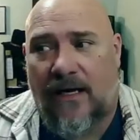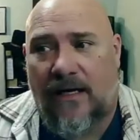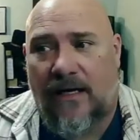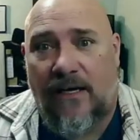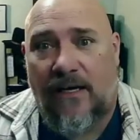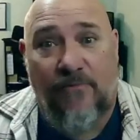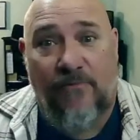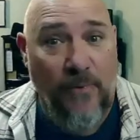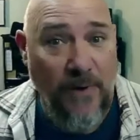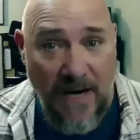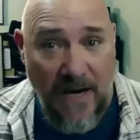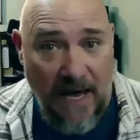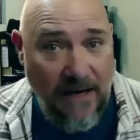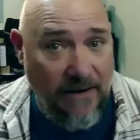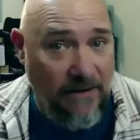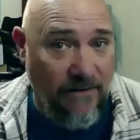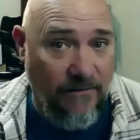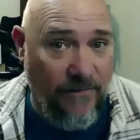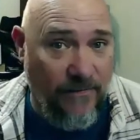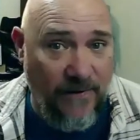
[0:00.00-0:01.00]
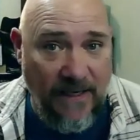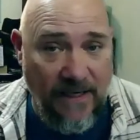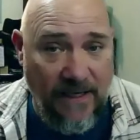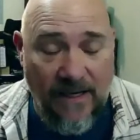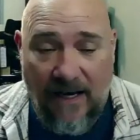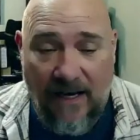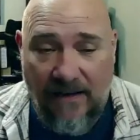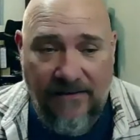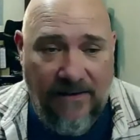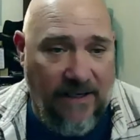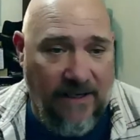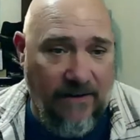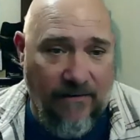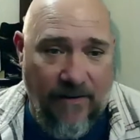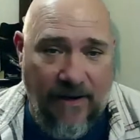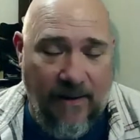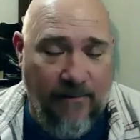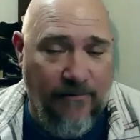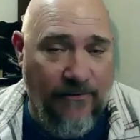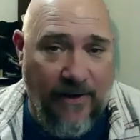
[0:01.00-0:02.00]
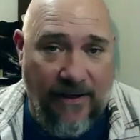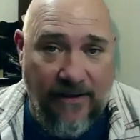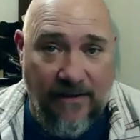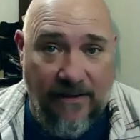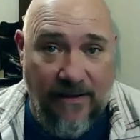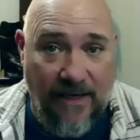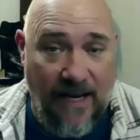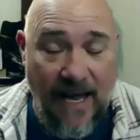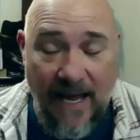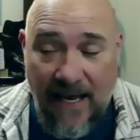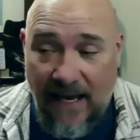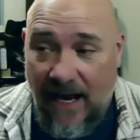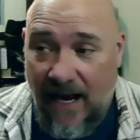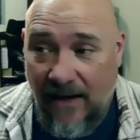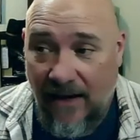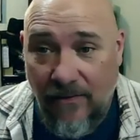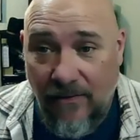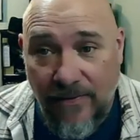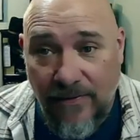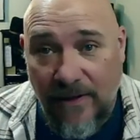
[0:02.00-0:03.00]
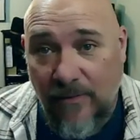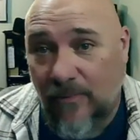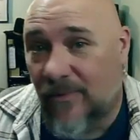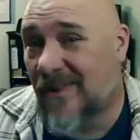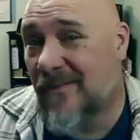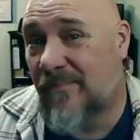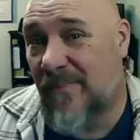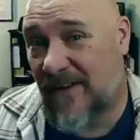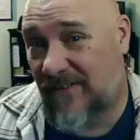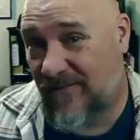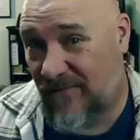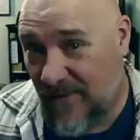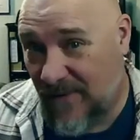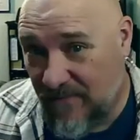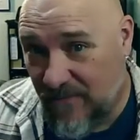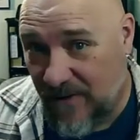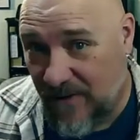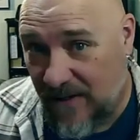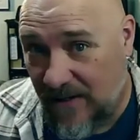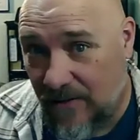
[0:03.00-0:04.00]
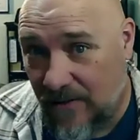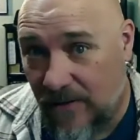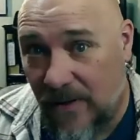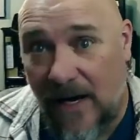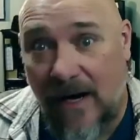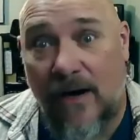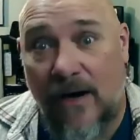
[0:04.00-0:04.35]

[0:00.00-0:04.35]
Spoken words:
If we're not a good fit, I'll tell you right up front, hey, I don't think we're the best fit for you,